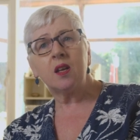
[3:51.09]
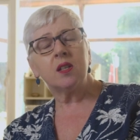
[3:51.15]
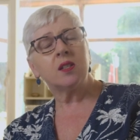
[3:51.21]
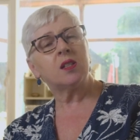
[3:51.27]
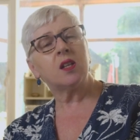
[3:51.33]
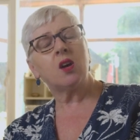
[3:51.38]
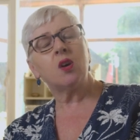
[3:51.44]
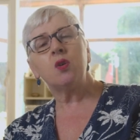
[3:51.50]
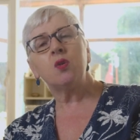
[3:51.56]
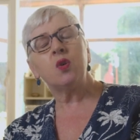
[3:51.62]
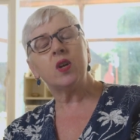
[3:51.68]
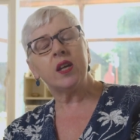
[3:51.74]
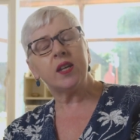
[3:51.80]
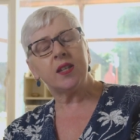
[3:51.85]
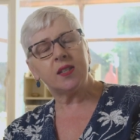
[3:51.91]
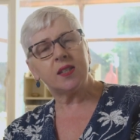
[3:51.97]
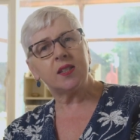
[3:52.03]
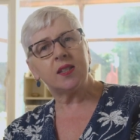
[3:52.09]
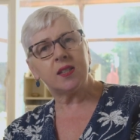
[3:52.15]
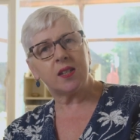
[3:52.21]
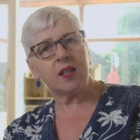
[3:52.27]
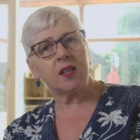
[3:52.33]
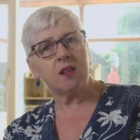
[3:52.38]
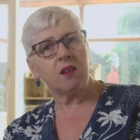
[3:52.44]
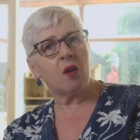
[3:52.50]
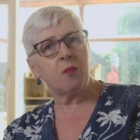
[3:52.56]
So it's,
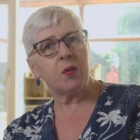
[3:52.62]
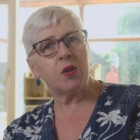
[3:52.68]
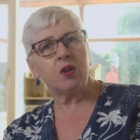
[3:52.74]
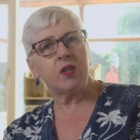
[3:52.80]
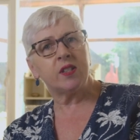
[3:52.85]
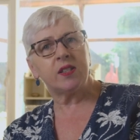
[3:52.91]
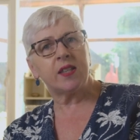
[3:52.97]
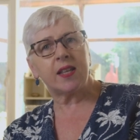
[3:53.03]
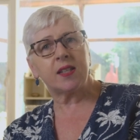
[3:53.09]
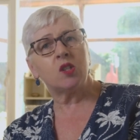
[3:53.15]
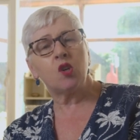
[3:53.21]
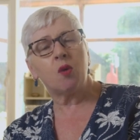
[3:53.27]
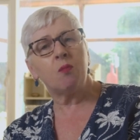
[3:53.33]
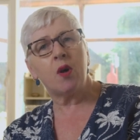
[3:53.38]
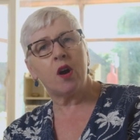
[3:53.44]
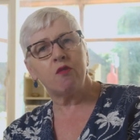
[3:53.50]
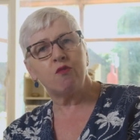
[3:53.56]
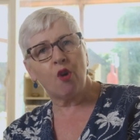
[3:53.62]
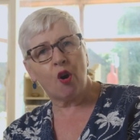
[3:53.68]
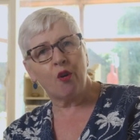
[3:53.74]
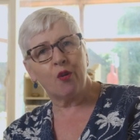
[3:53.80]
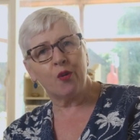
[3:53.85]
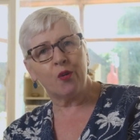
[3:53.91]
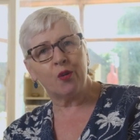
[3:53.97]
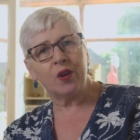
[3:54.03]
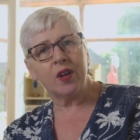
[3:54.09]
you know, because that's not my
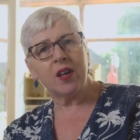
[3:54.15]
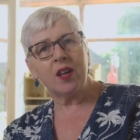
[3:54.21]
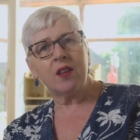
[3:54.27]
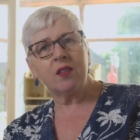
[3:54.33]
role.